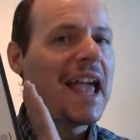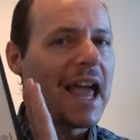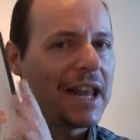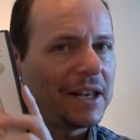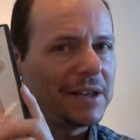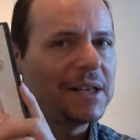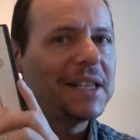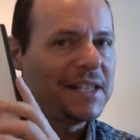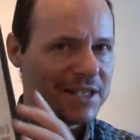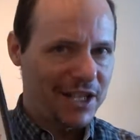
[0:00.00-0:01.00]
and
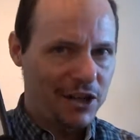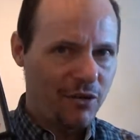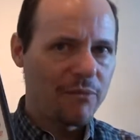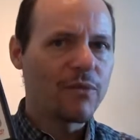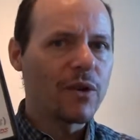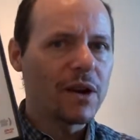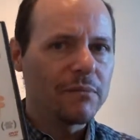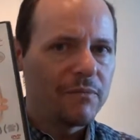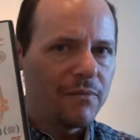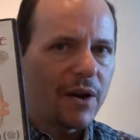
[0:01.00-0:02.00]
he's setting you up for
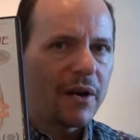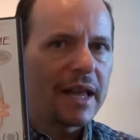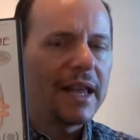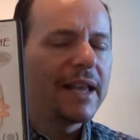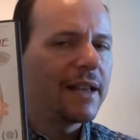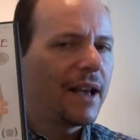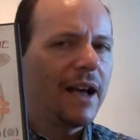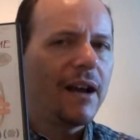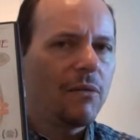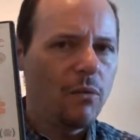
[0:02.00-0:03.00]
a very
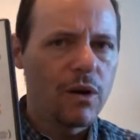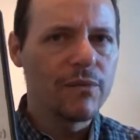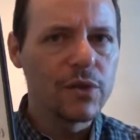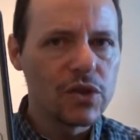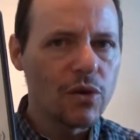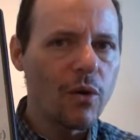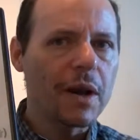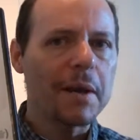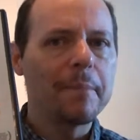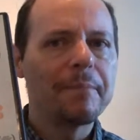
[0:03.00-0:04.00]
wonderful
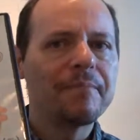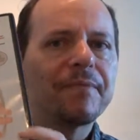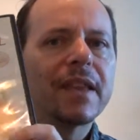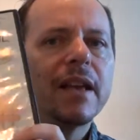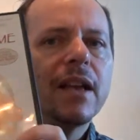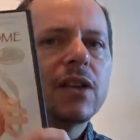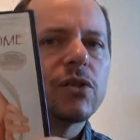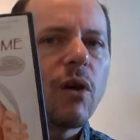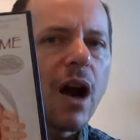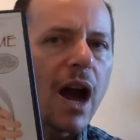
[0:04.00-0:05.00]
story.
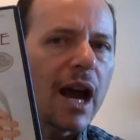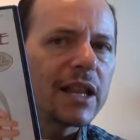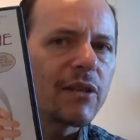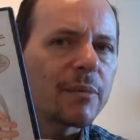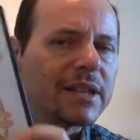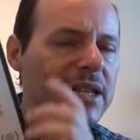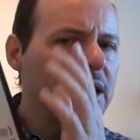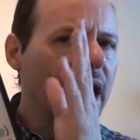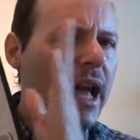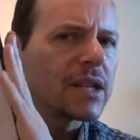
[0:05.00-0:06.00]
So highly recommend. This
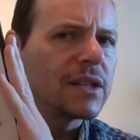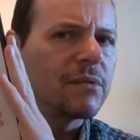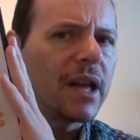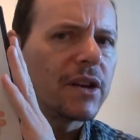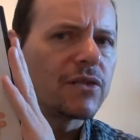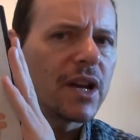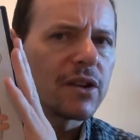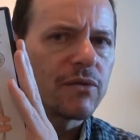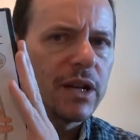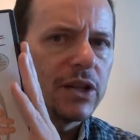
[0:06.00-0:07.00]
is an excellent
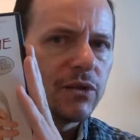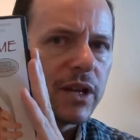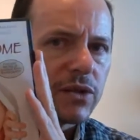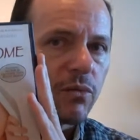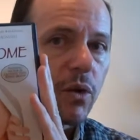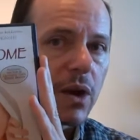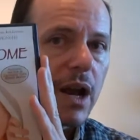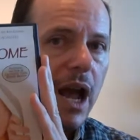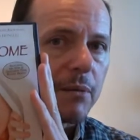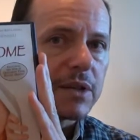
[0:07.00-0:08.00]
introductory to his
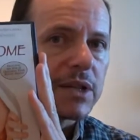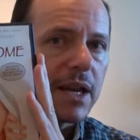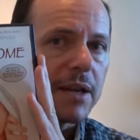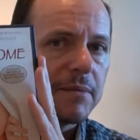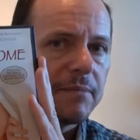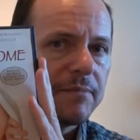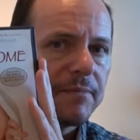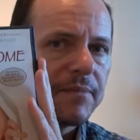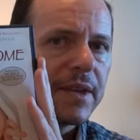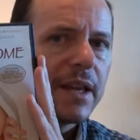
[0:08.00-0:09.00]
work, I would say,
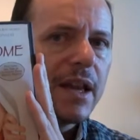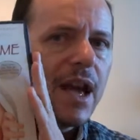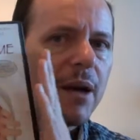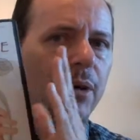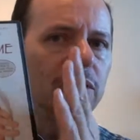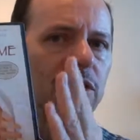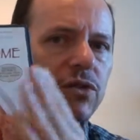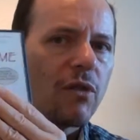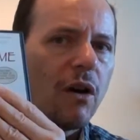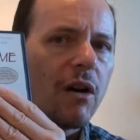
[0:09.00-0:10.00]
about the
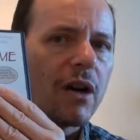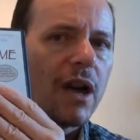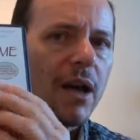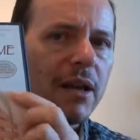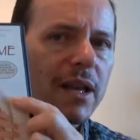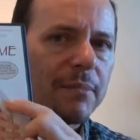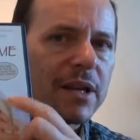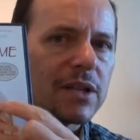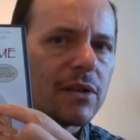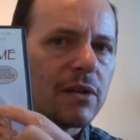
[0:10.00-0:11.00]
strong, like
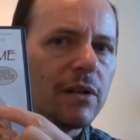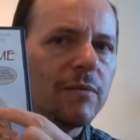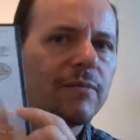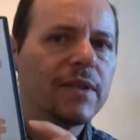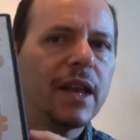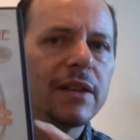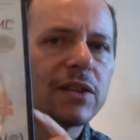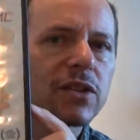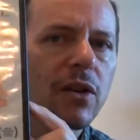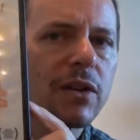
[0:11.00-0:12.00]
peasant girl, and
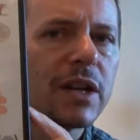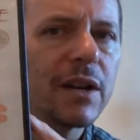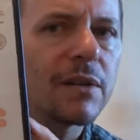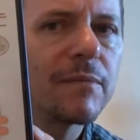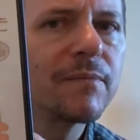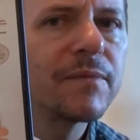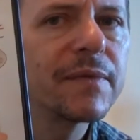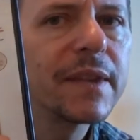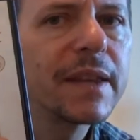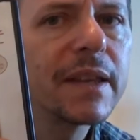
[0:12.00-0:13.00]
this curtain here.
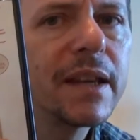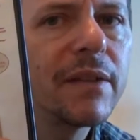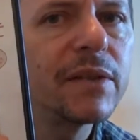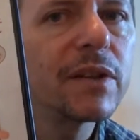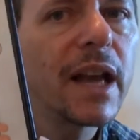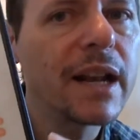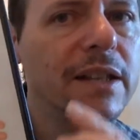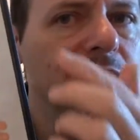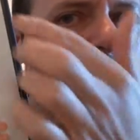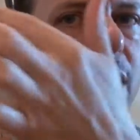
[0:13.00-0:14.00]
If you look at it,
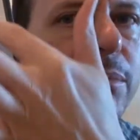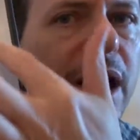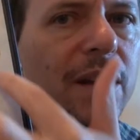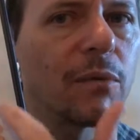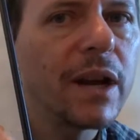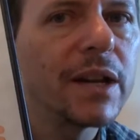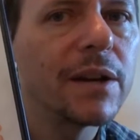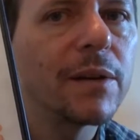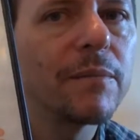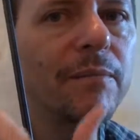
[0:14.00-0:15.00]
this is kind of black and white here.